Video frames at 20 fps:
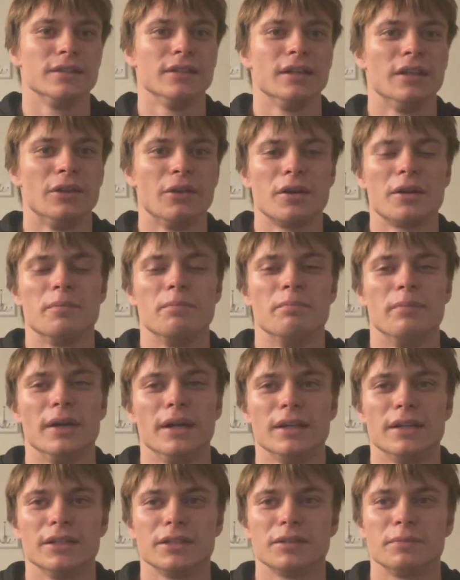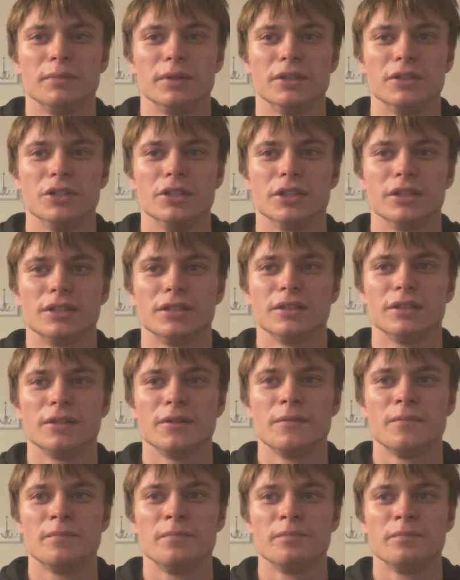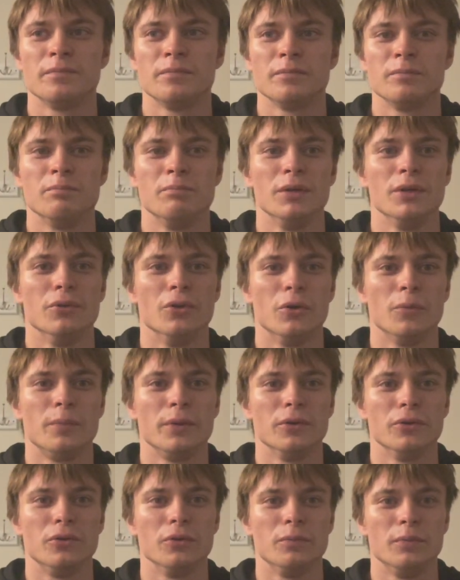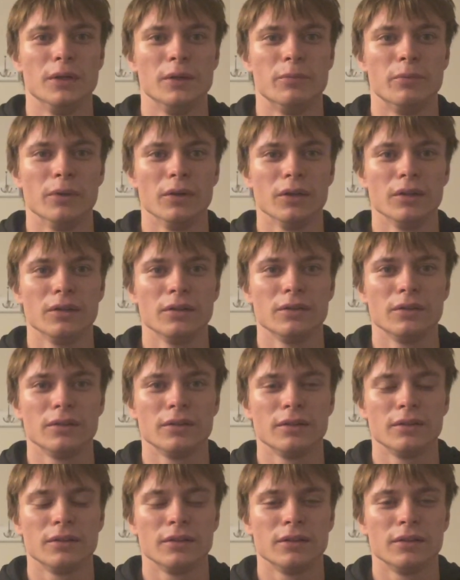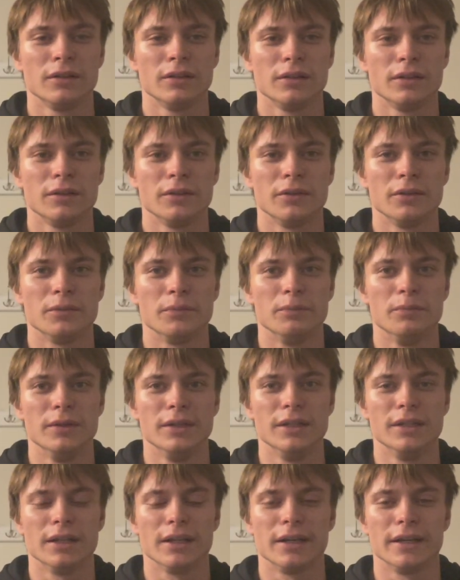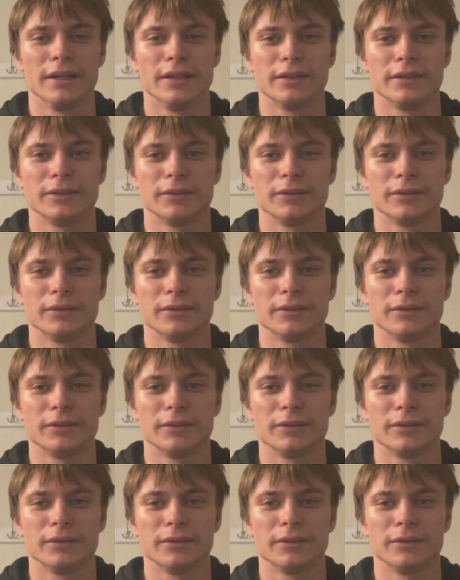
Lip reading: not embarrassed, but just be open to people, be like,